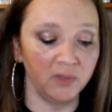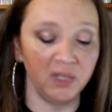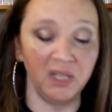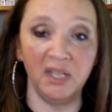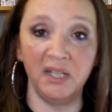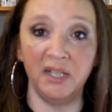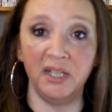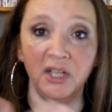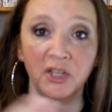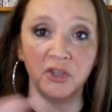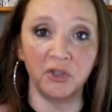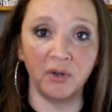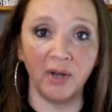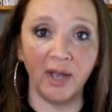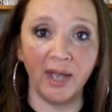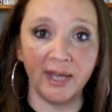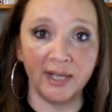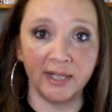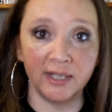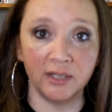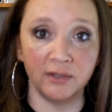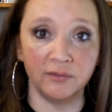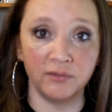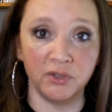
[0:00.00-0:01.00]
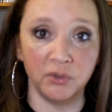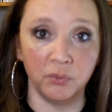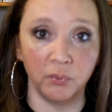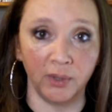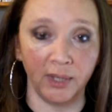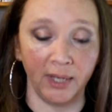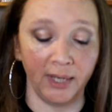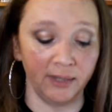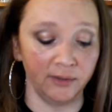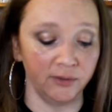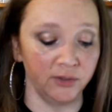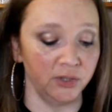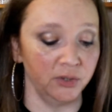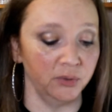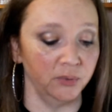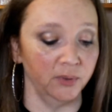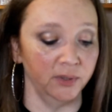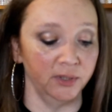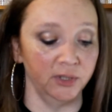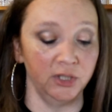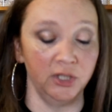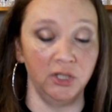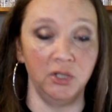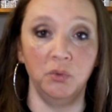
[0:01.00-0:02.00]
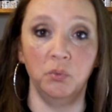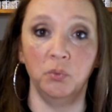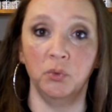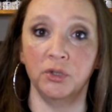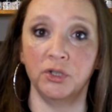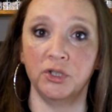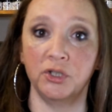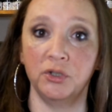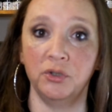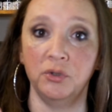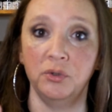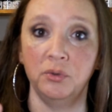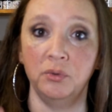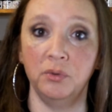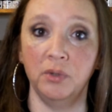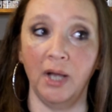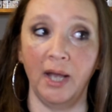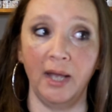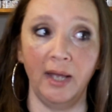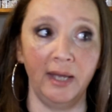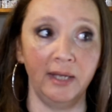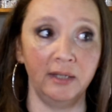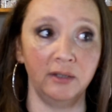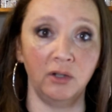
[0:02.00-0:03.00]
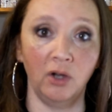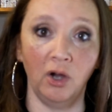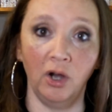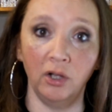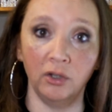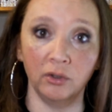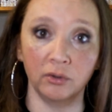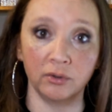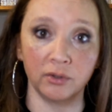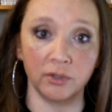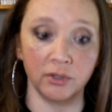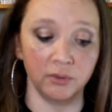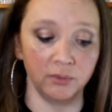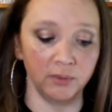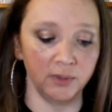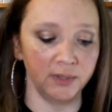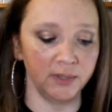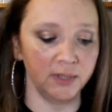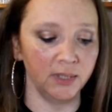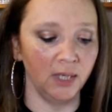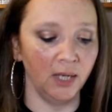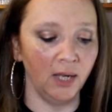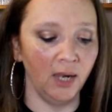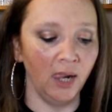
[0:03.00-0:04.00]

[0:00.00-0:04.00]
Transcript: Any other additives you want to add to it? Do you want to add color to it?